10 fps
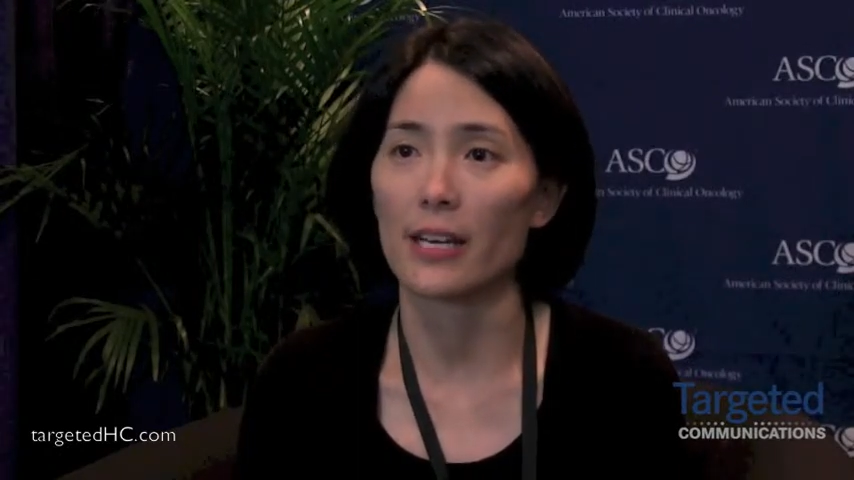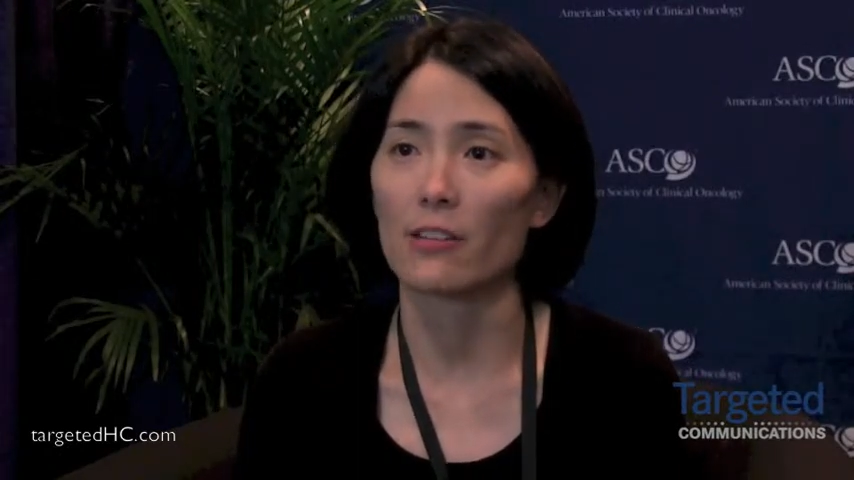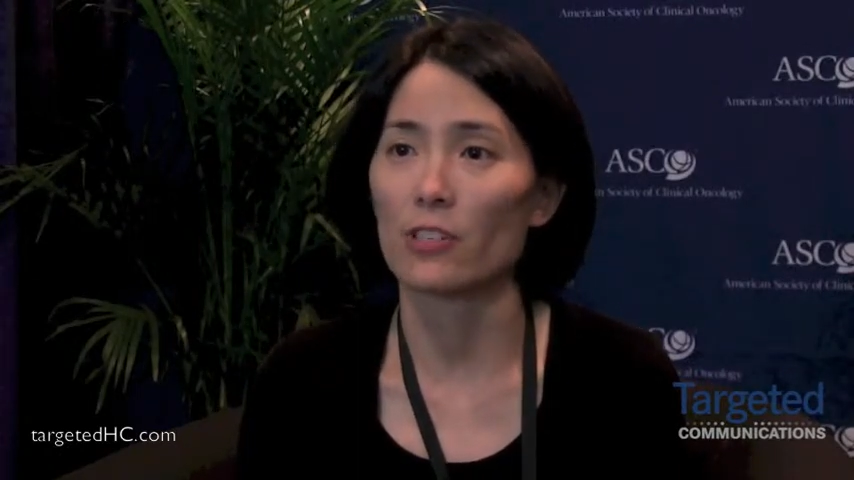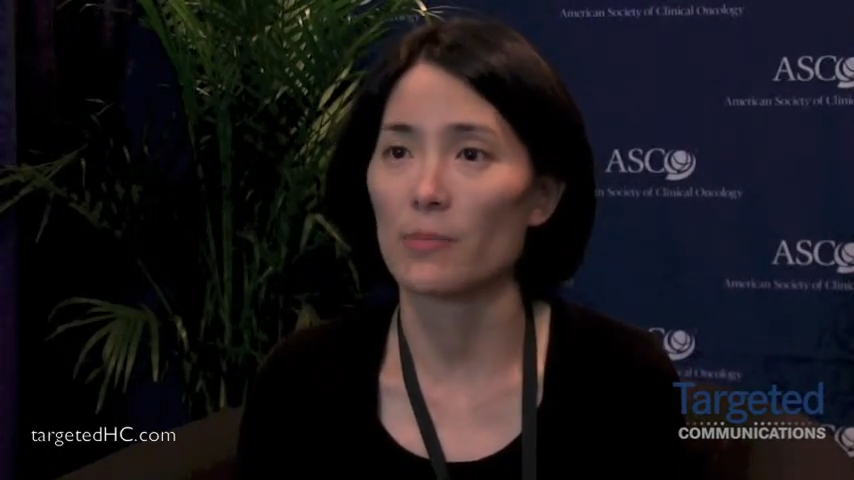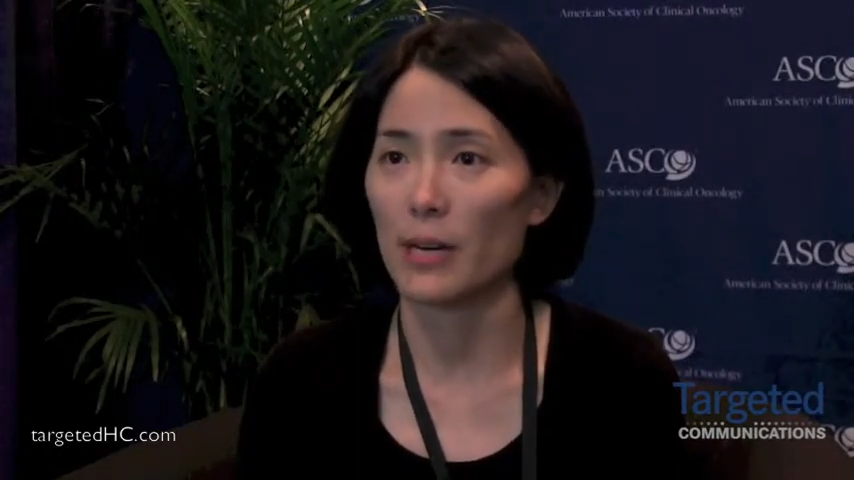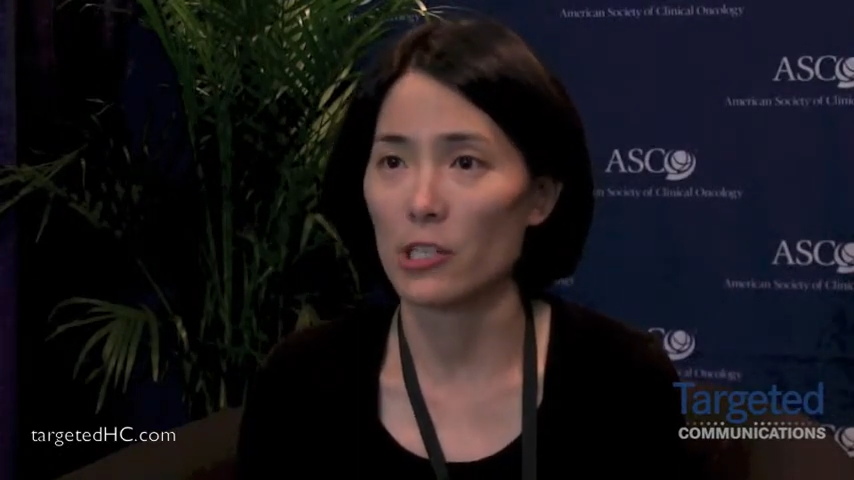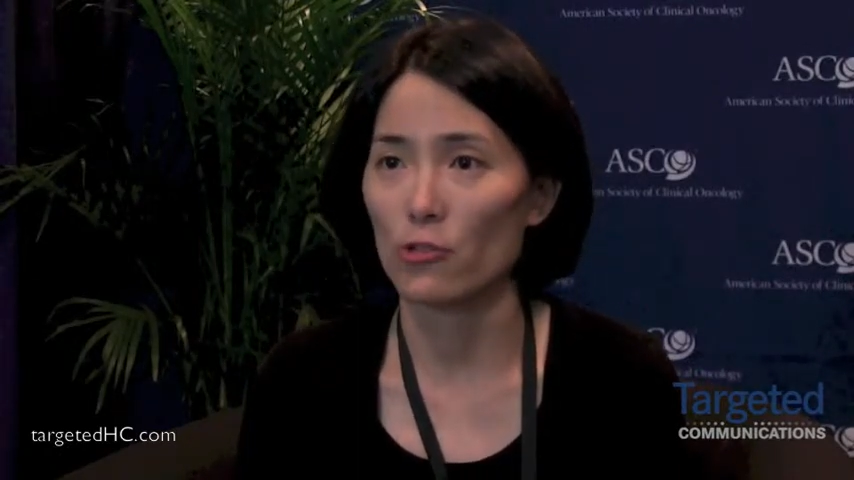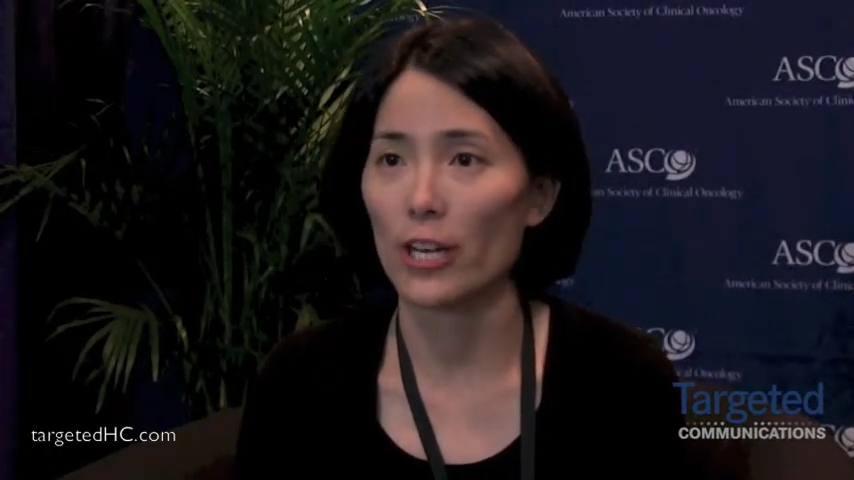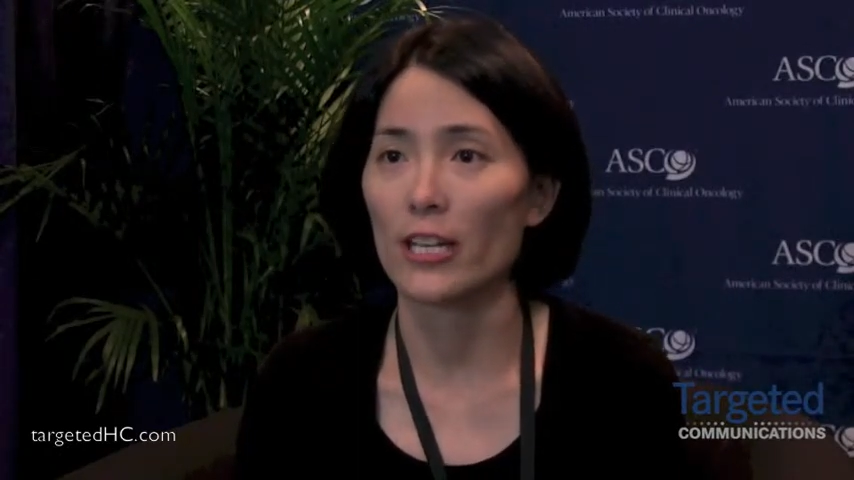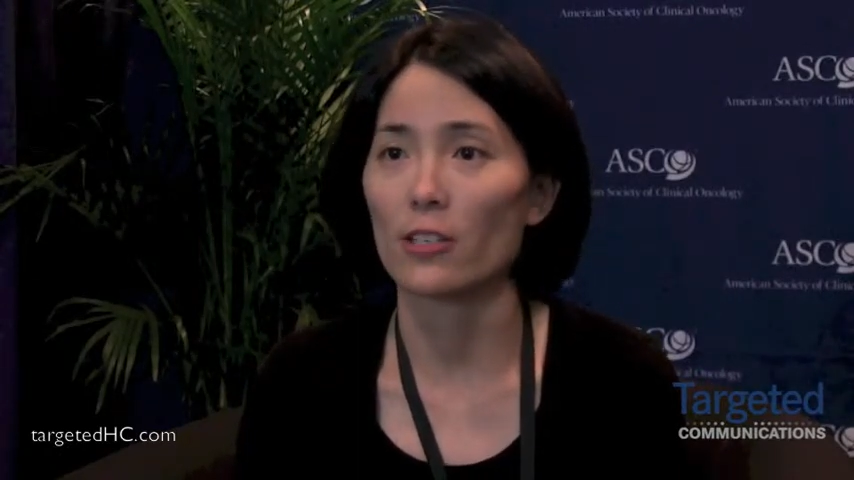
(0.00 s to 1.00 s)
like
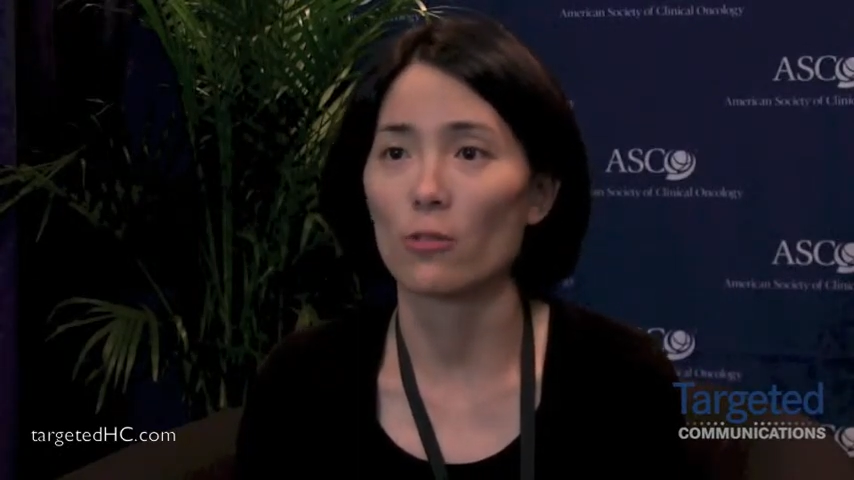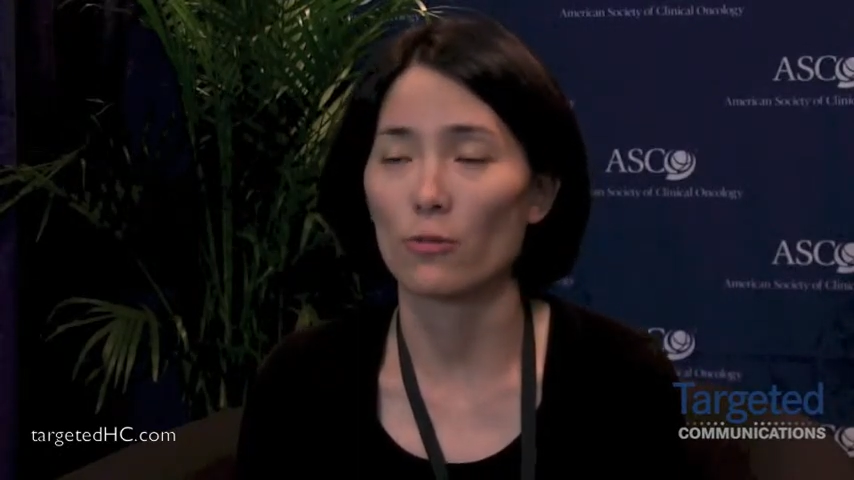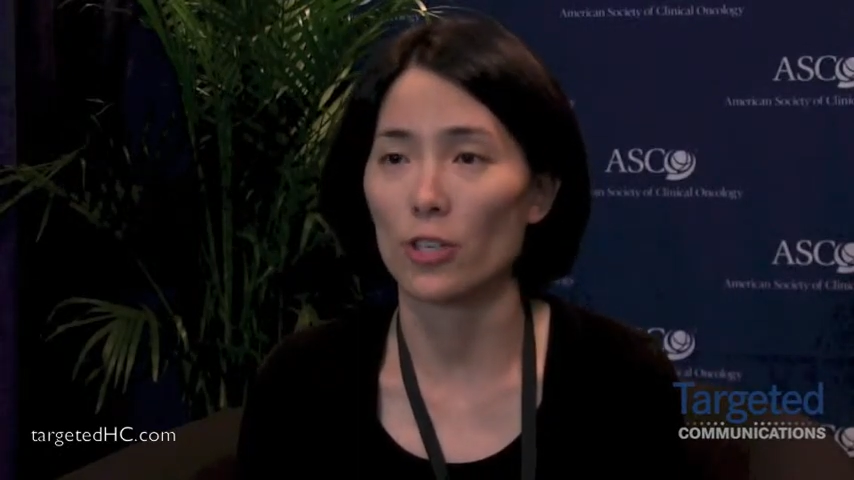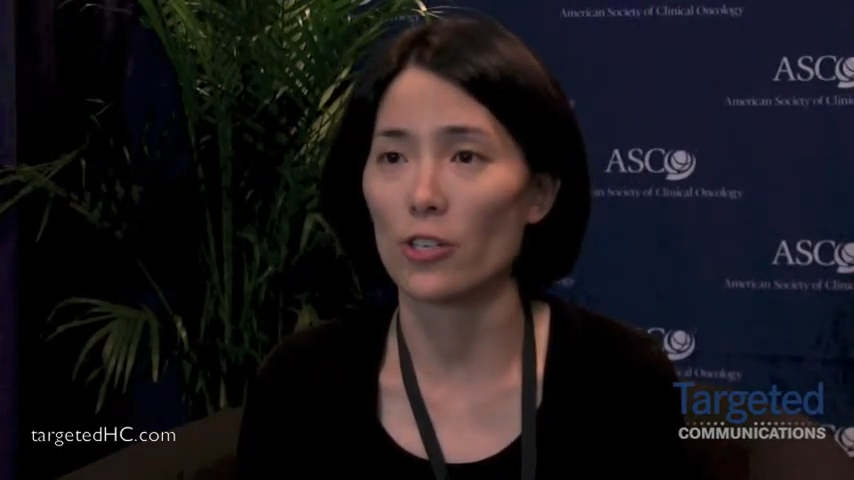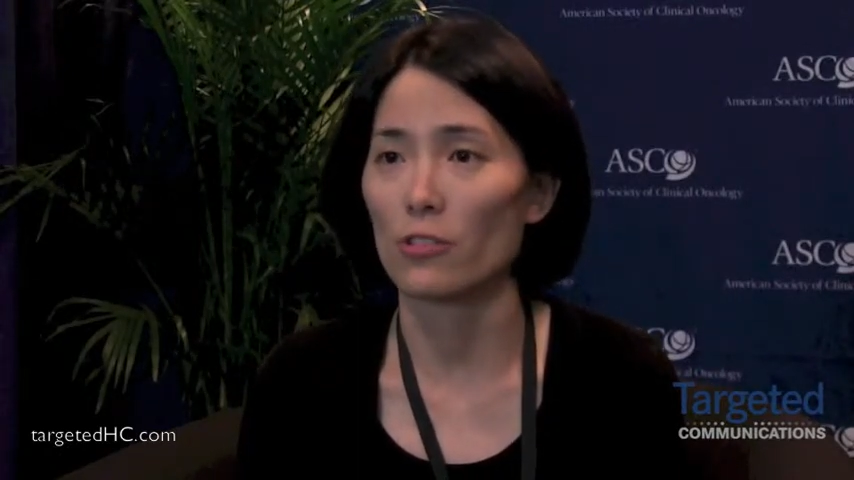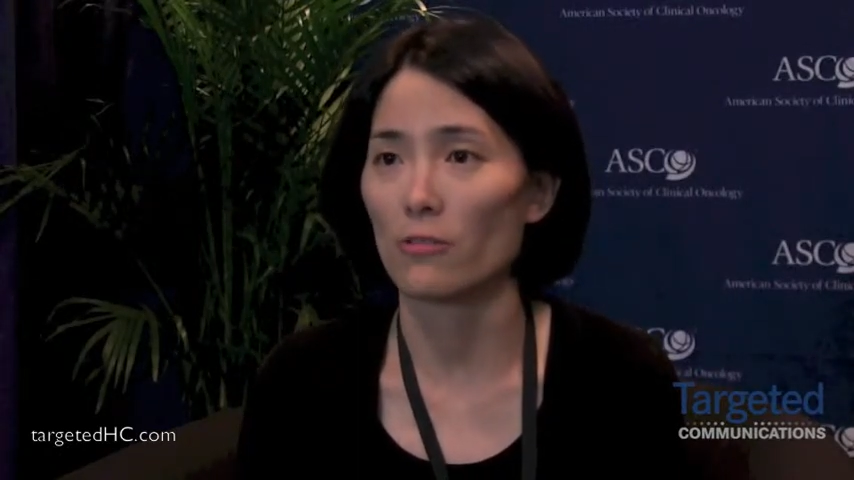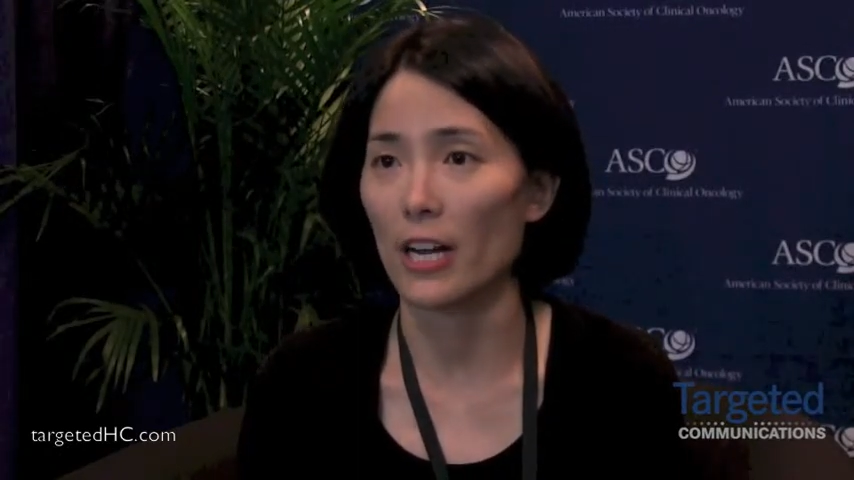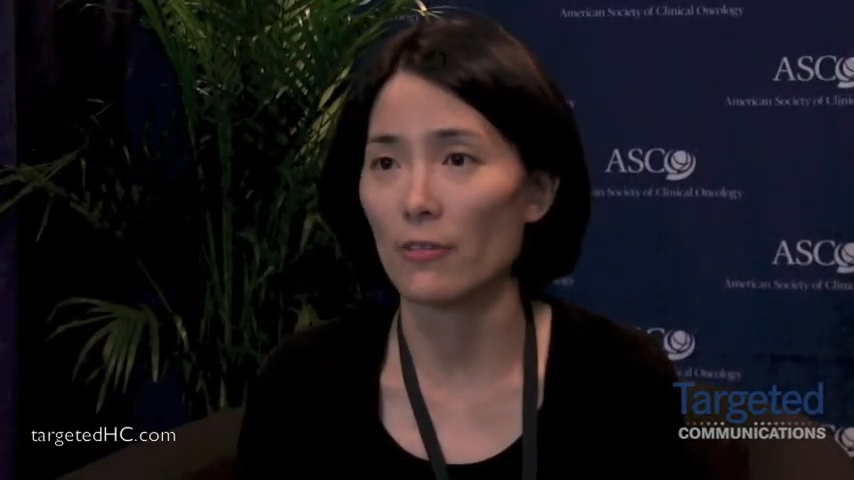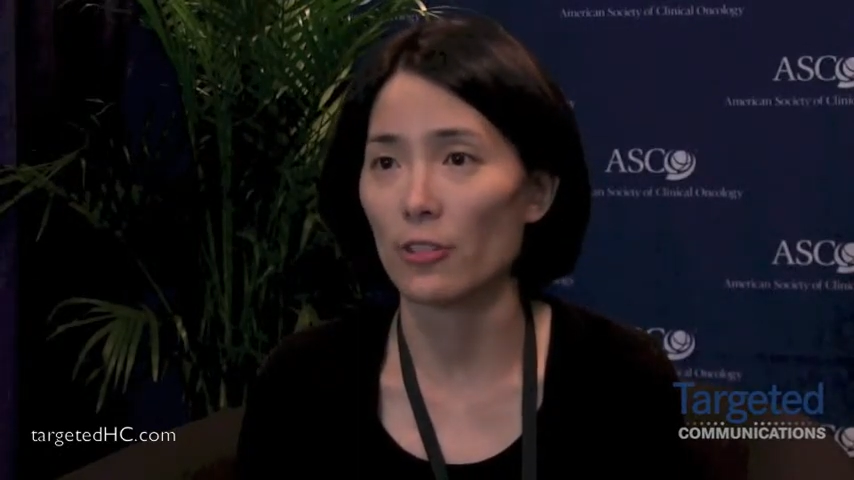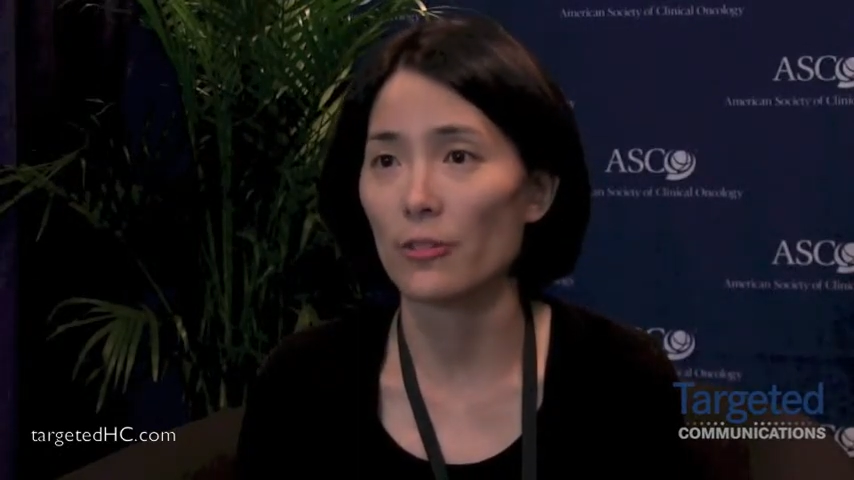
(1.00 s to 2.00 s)
response rate and overall
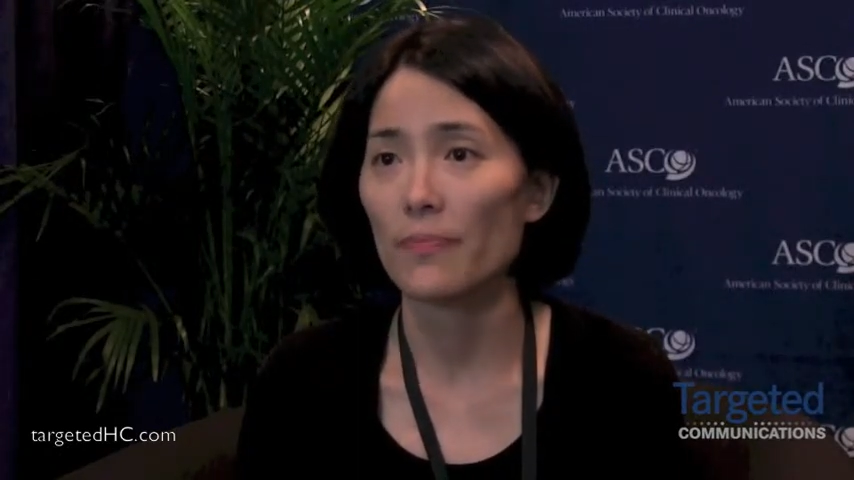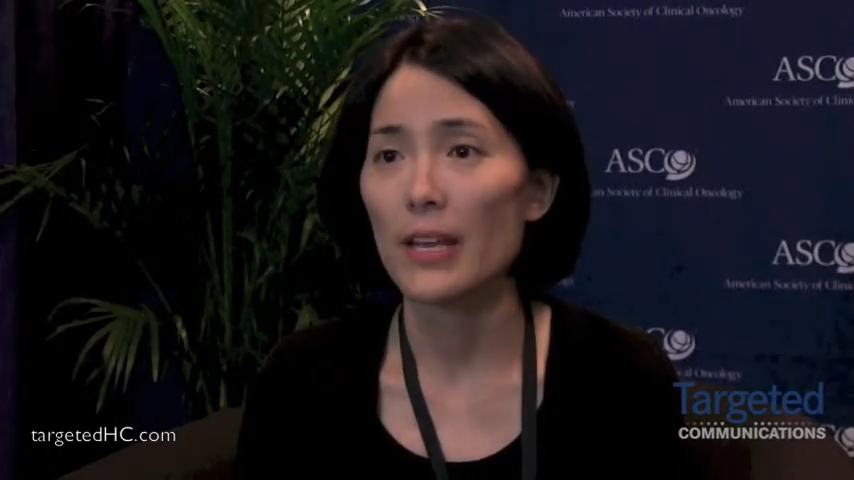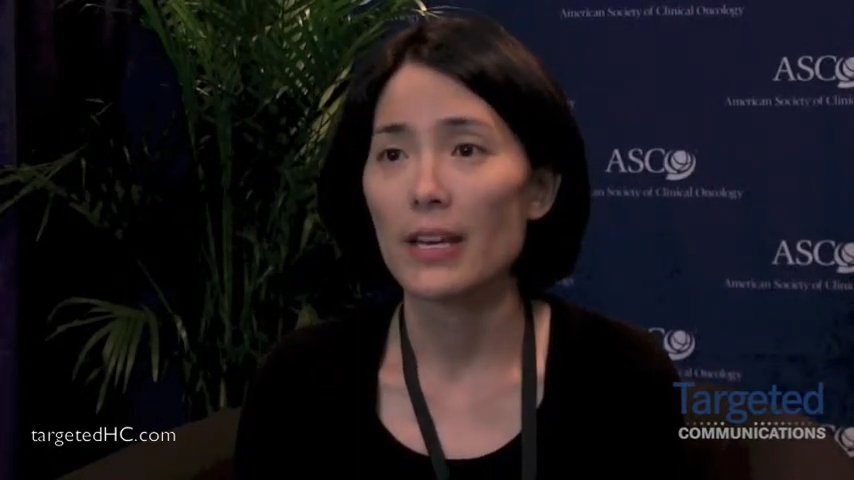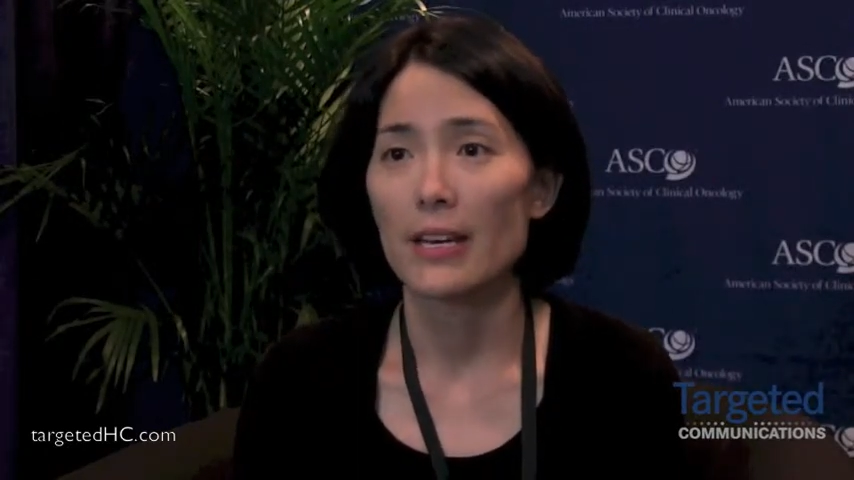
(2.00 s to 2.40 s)
survival.